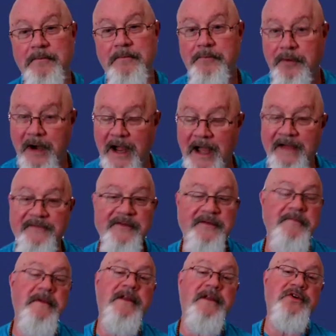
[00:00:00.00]
private
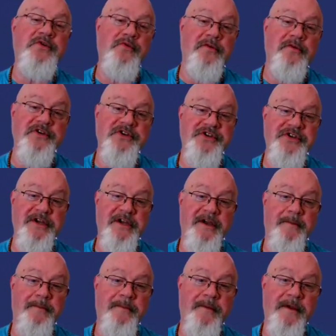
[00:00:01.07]
mentorship,